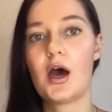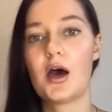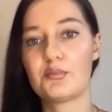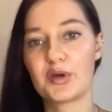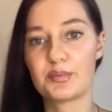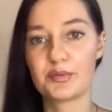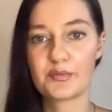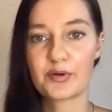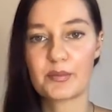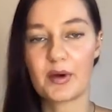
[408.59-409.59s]
um,
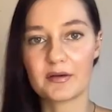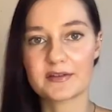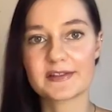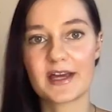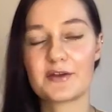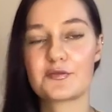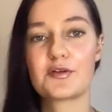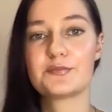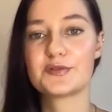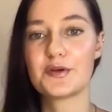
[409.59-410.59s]
people from outside of
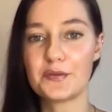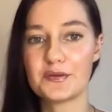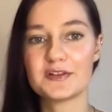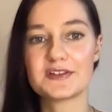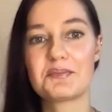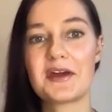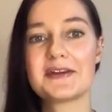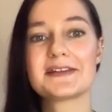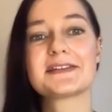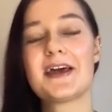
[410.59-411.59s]
crypto into the
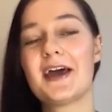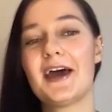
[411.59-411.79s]
space